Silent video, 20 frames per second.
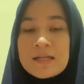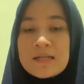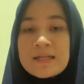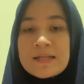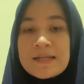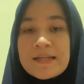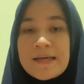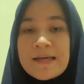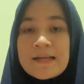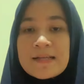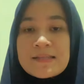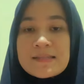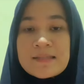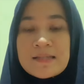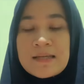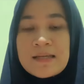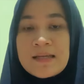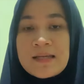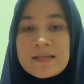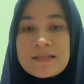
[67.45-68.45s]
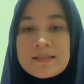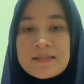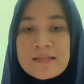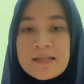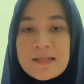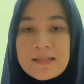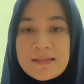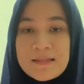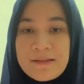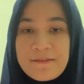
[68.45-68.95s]
Next is
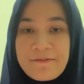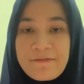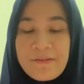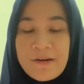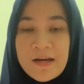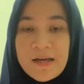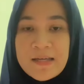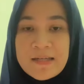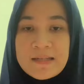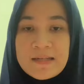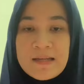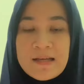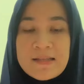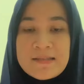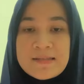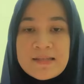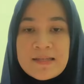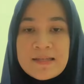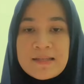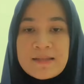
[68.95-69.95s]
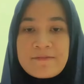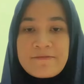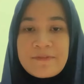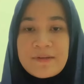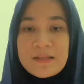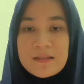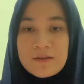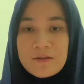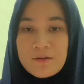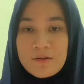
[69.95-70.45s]
identifying needs
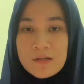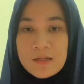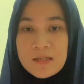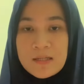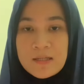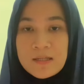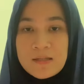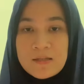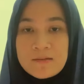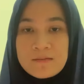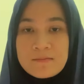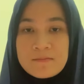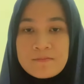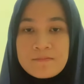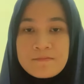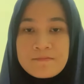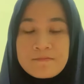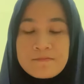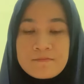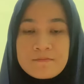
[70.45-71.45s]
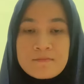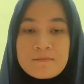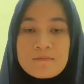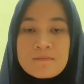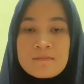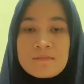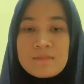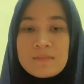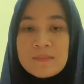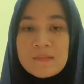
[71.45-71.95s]
inventory.
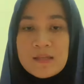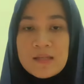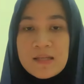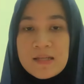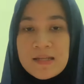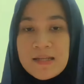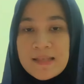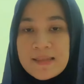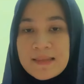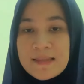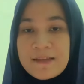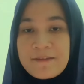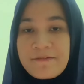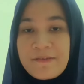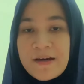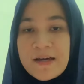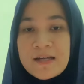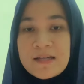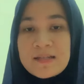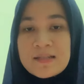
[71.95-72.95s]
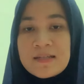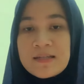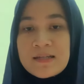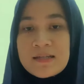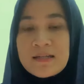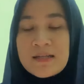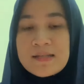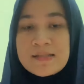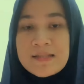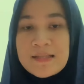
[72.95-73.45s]
Identifying the
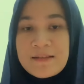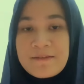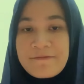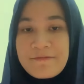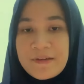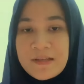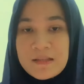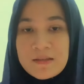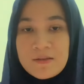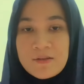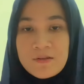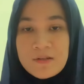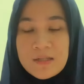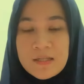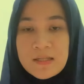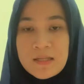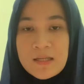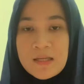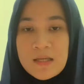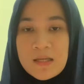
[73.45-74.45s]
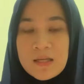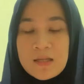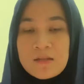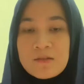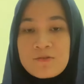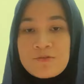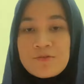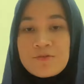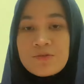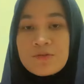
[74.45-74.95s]
needs inventory,
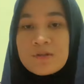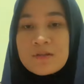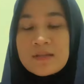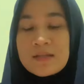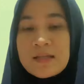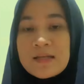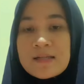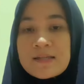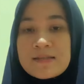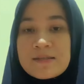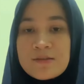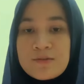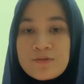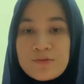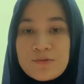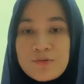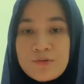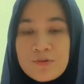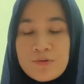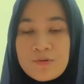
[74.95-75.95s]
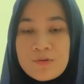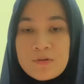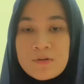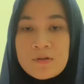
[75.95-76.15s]
two things to do.